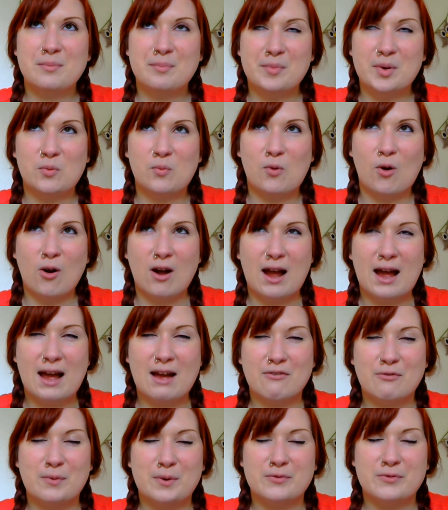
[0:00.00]
But what I
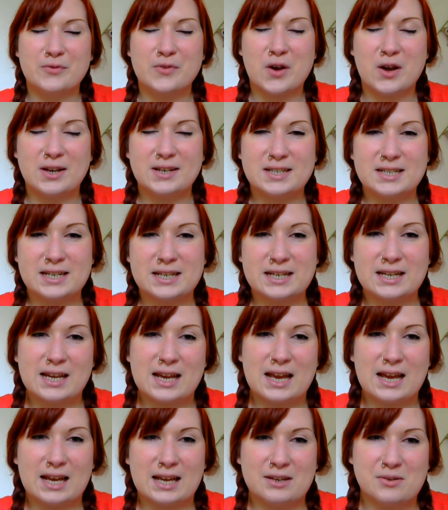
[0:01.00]
have been finding,
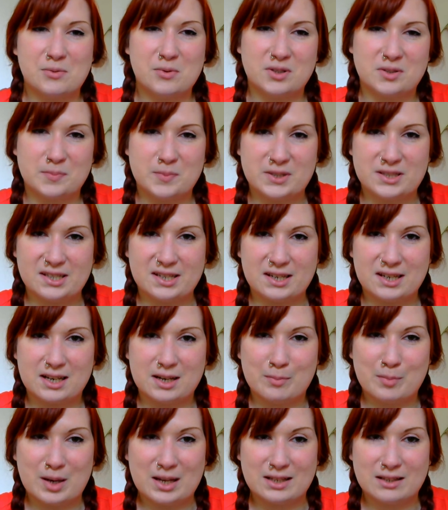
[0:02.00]
and what's
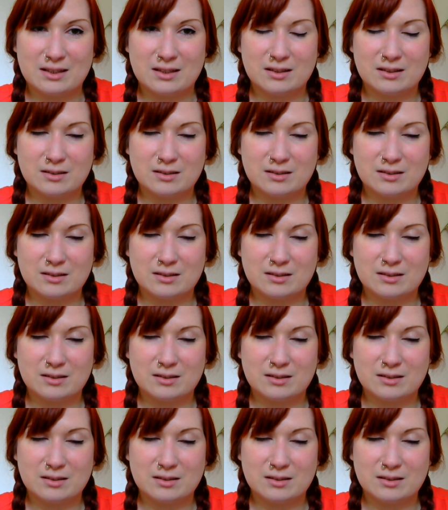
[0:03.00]
particular bad,